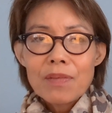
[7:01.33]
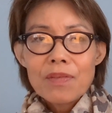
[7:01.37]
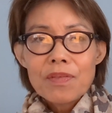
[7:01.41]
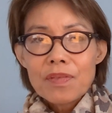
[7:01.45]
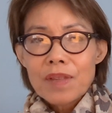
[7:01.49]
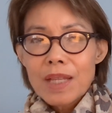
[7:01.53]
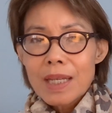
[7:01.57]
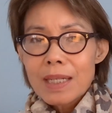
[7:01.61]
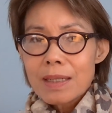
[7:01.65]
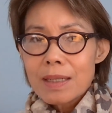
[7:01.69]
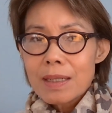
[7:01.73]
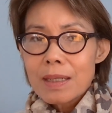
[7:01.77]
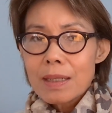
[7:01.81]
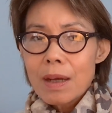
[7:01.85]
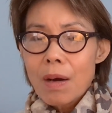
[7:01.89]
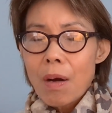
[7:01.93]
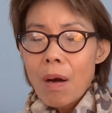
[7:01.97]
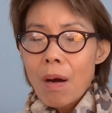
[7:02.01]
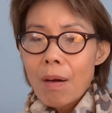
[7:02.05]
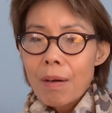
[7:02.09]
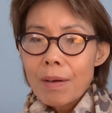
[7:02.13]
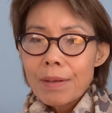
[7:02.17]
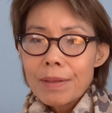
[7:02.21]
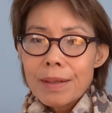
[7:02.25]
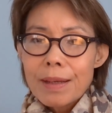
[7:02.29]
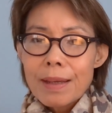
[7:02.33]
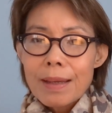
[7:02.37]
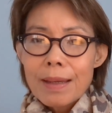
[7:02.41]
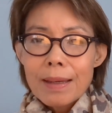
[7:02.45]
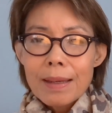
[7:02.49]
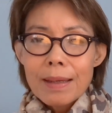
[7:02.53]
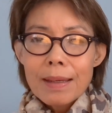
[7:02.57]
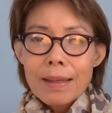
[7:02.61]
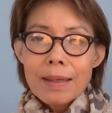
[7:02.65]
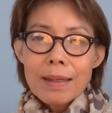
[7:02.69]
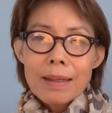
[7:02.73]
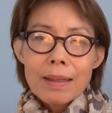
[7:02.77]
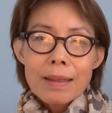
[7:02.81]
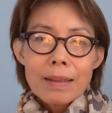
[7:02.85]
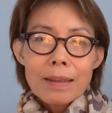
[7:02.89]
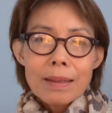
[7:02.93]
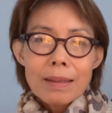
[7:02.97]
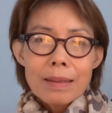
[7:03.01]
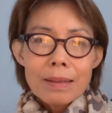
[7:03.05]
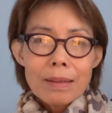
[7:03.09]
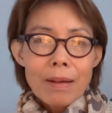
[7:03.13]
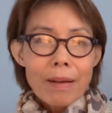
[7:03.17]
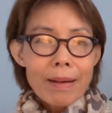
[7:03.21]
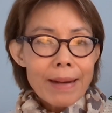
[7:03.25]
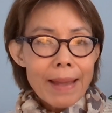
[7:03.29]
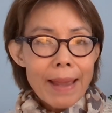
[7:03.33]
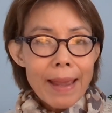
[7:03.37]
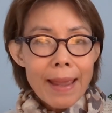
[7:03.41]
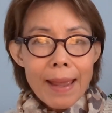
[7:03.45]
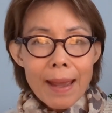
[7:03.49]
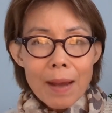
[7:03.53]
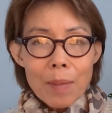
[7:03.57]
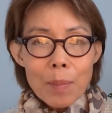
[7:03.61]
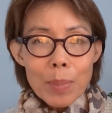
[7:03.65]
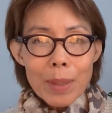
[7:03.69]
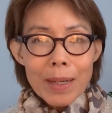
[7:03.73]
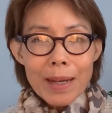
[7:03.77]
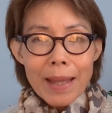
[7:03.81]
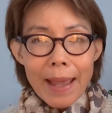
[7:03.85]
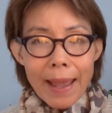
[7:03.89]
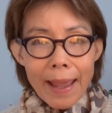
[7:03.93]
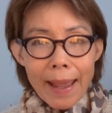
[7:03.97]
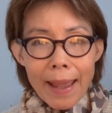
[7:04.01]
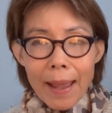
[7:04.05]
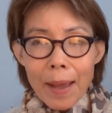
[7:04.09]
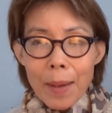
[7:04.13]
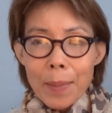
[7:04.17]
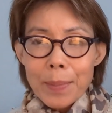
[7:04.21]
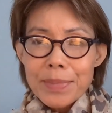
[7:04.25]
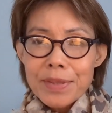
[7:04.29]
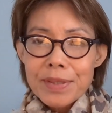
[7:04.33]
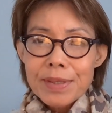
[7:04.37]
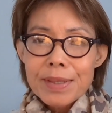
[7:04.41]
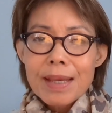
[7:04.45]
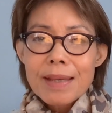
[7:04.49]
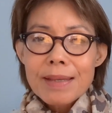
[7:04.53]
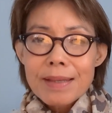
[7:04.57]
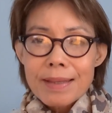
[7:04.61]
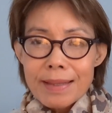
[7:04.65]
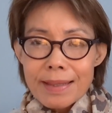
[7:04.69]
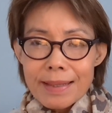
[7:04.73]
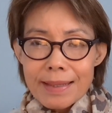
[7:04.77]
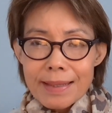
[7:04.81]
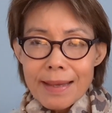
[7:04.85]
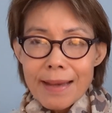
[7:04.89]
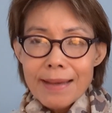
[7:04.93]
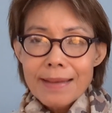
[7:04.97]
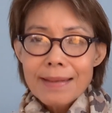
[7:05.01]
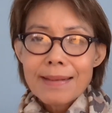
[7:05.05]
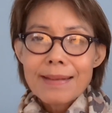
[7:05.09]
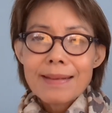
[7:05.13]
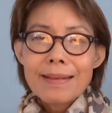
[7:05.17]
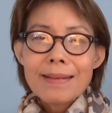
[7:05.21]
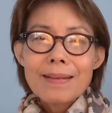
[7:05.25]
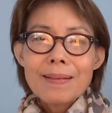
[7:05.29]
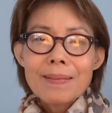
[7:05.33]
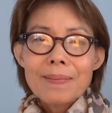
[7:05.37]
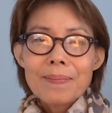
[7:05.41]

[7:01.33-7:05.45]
inflicted on not Ham, but Ham's son?